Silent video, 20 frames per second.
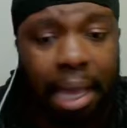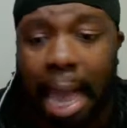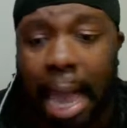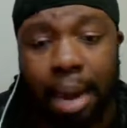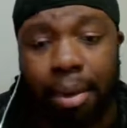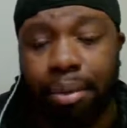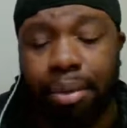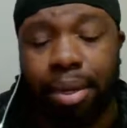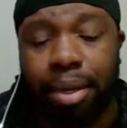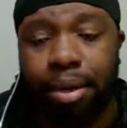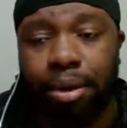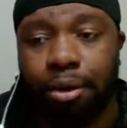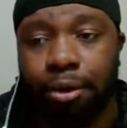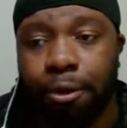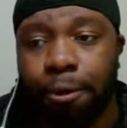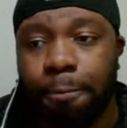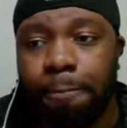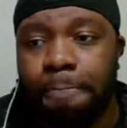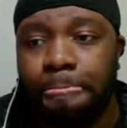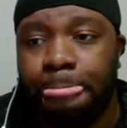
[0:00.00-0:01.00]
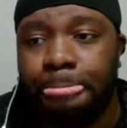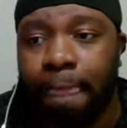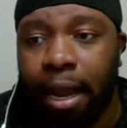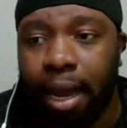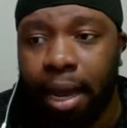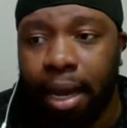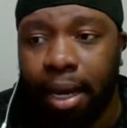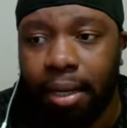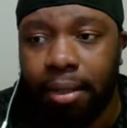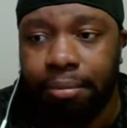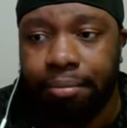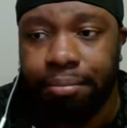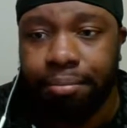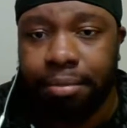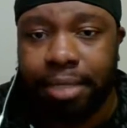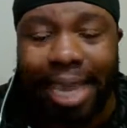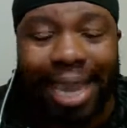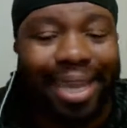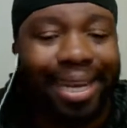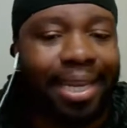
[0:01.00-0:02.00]
I don't know.
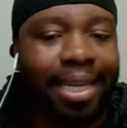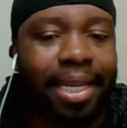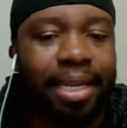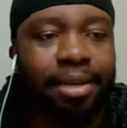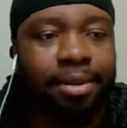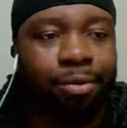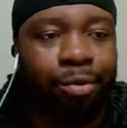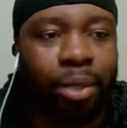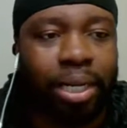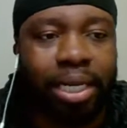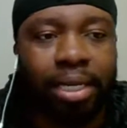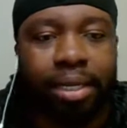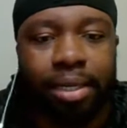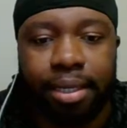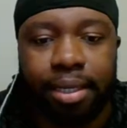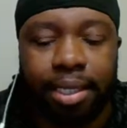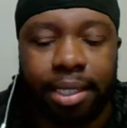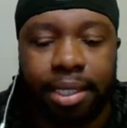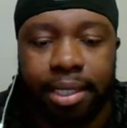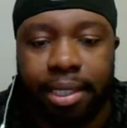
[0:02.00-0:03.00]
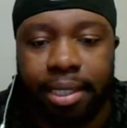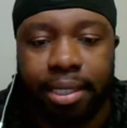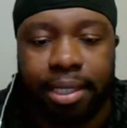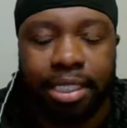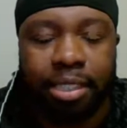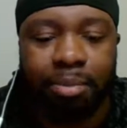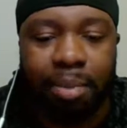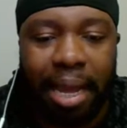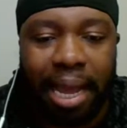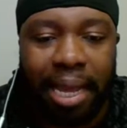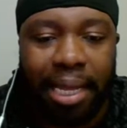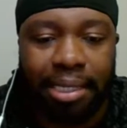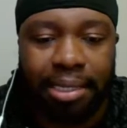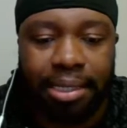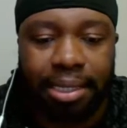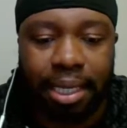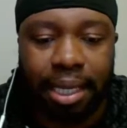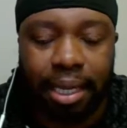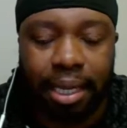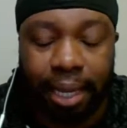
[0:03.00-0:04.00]
KD didn't really look good this
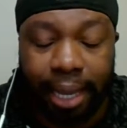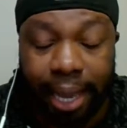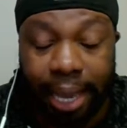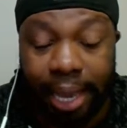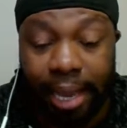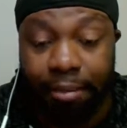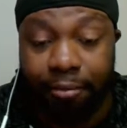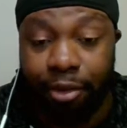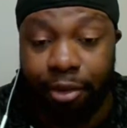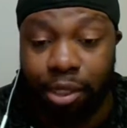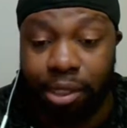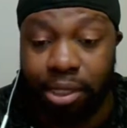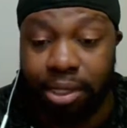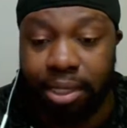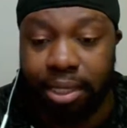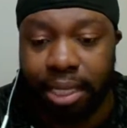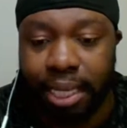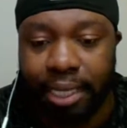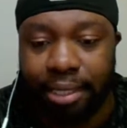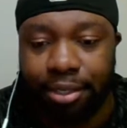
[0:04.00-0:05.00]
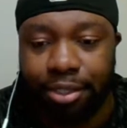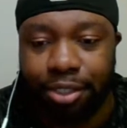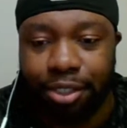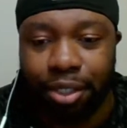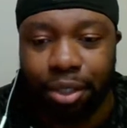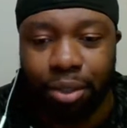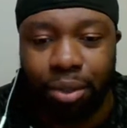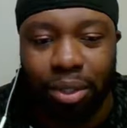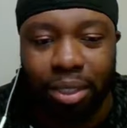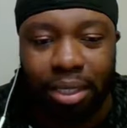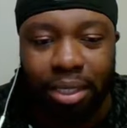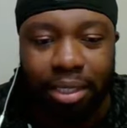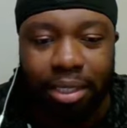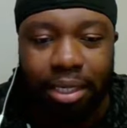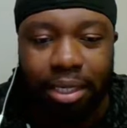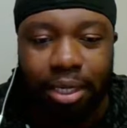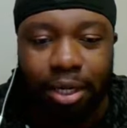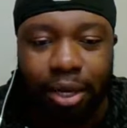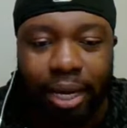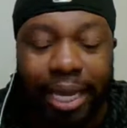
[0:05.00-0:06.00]
past game versus the Lakers. So,
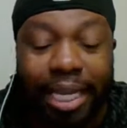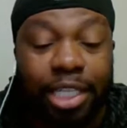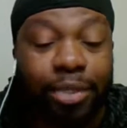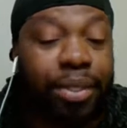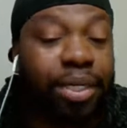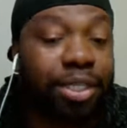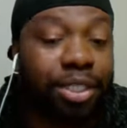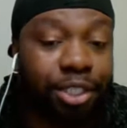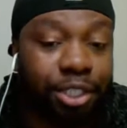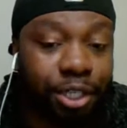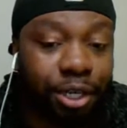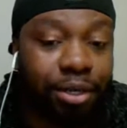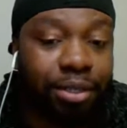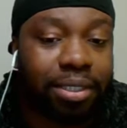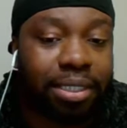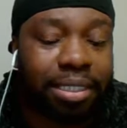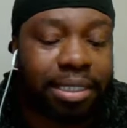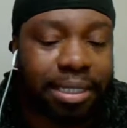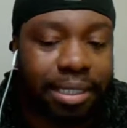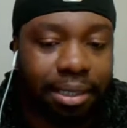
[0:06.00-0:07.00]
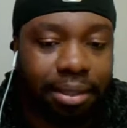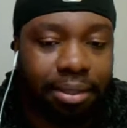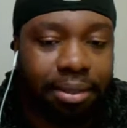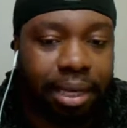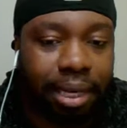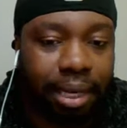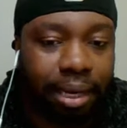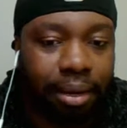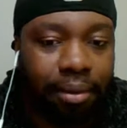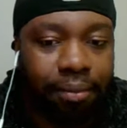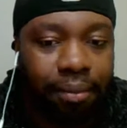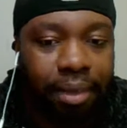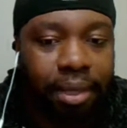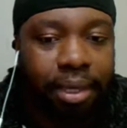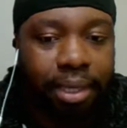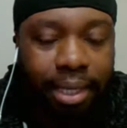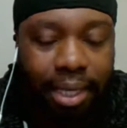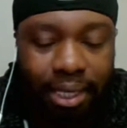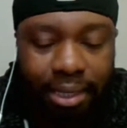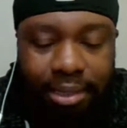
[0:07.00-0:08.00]
injury concerns are still there.
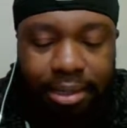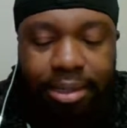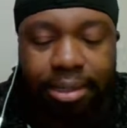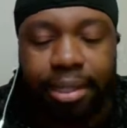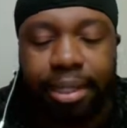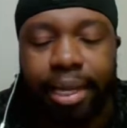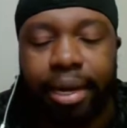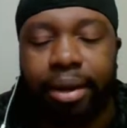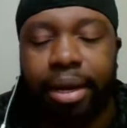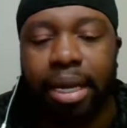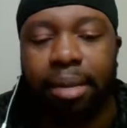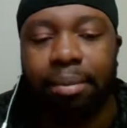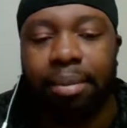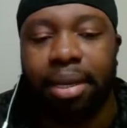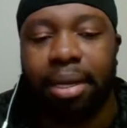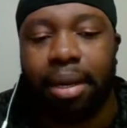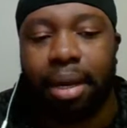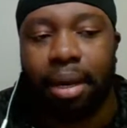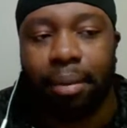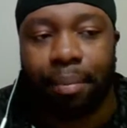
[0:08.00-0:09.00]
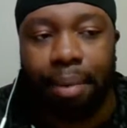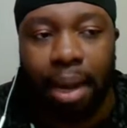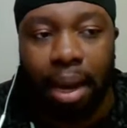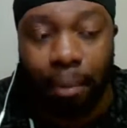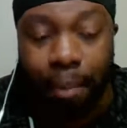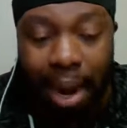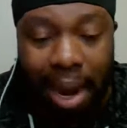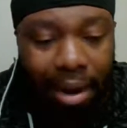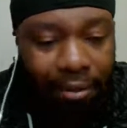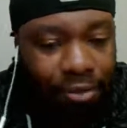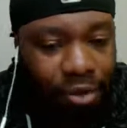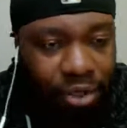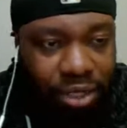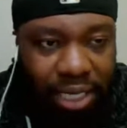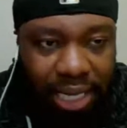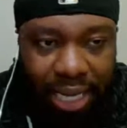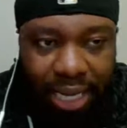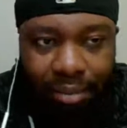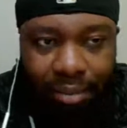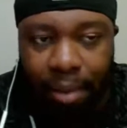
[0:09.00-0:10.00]
Yes, they're going to be a powerful
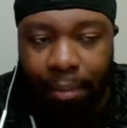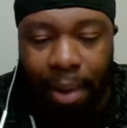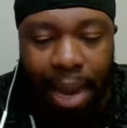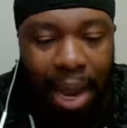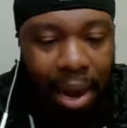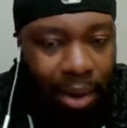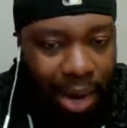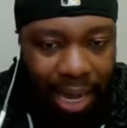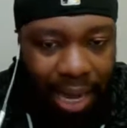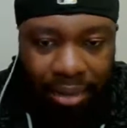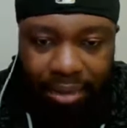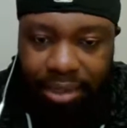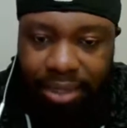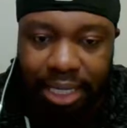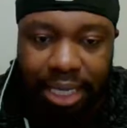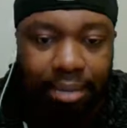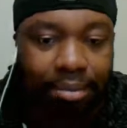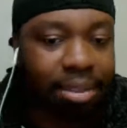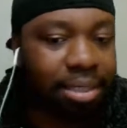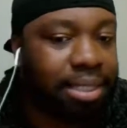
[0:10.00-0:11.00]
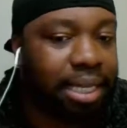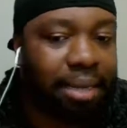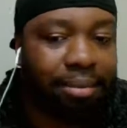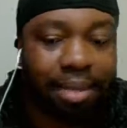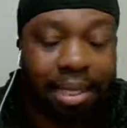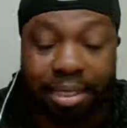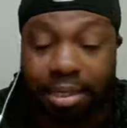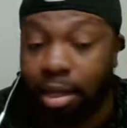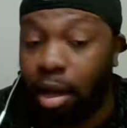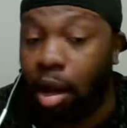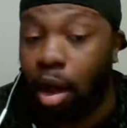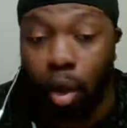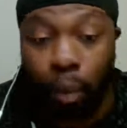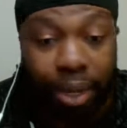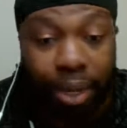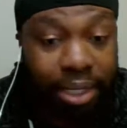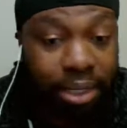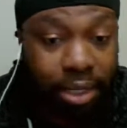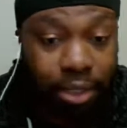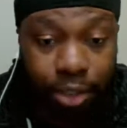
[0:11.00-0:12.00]
team, a powerhouse team, a team that's
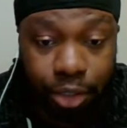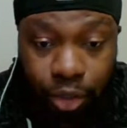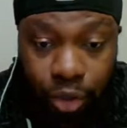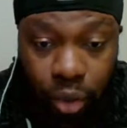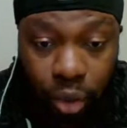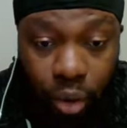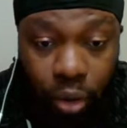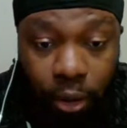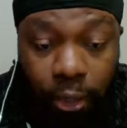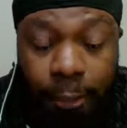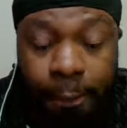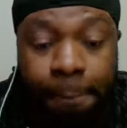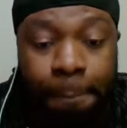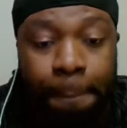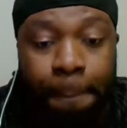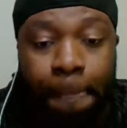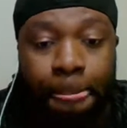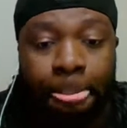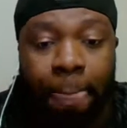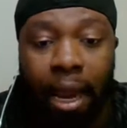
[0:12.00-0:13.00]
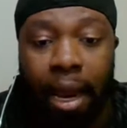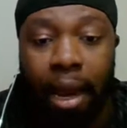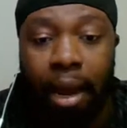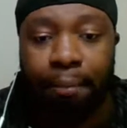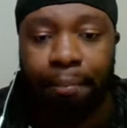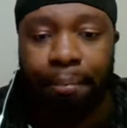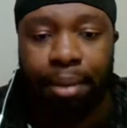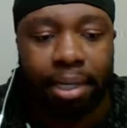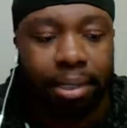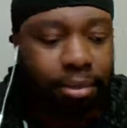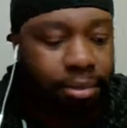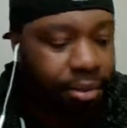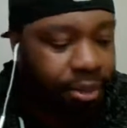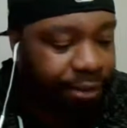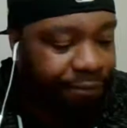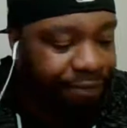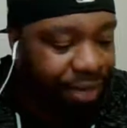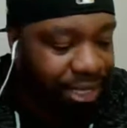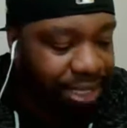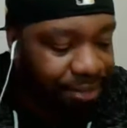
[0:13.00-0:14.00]
always going to score. But
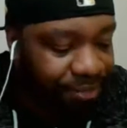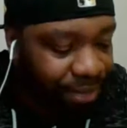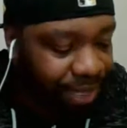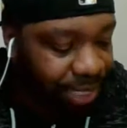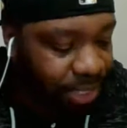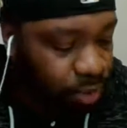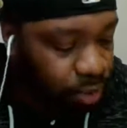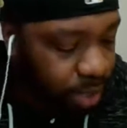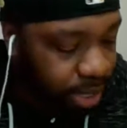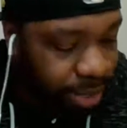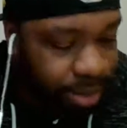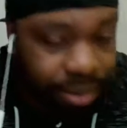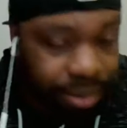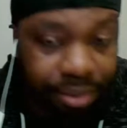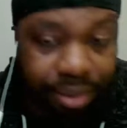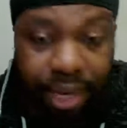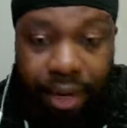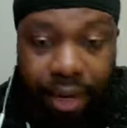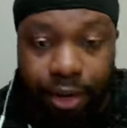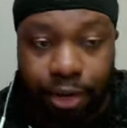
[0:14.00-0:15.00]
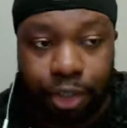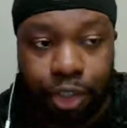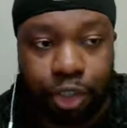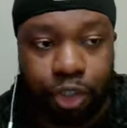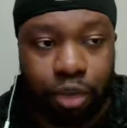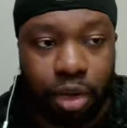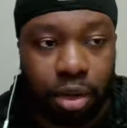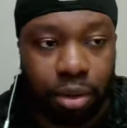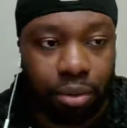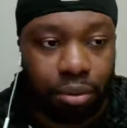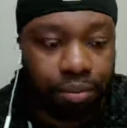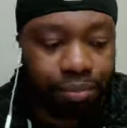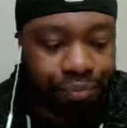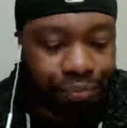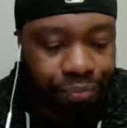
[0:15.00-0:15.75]
defensively is where they're going to struggle.